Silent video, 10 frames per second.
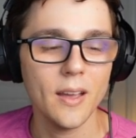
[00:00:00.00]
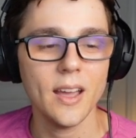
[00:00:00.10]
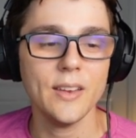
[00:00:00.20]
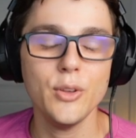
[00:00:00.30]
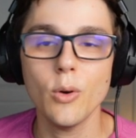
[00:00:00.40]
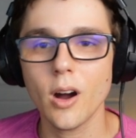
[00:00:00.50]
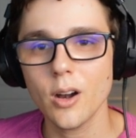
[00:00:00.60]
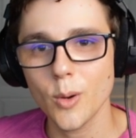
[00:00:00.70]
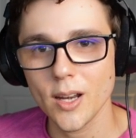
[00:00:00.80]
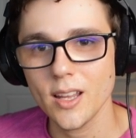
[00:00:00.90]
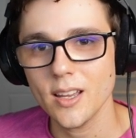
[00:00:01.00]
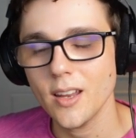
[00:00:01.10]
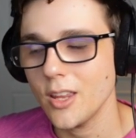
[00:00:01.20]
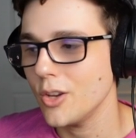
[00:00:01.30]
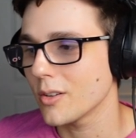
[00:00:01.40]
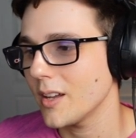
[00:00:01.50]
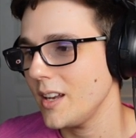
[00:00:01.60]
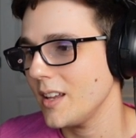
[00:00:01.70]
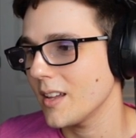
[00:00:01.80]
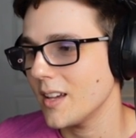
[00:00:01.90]
And if you are running it and you're
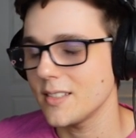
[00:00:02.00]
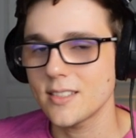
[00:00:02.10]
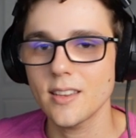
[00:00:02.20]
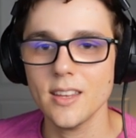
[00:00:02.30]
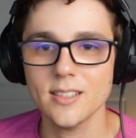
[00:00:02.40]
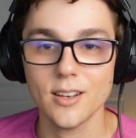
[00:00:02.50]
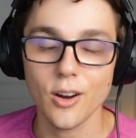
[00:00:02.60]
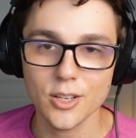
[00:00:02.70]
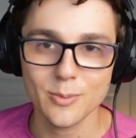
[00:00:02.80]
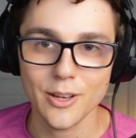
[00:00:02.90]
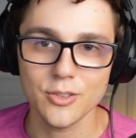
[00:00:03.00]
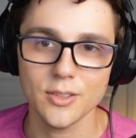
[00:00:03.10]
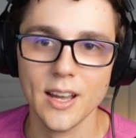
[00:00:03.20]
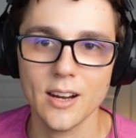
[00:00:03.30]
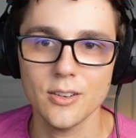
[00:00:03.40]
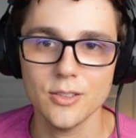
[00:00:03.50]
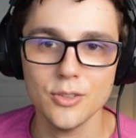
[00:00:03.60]
laning against things that aren't special attackers,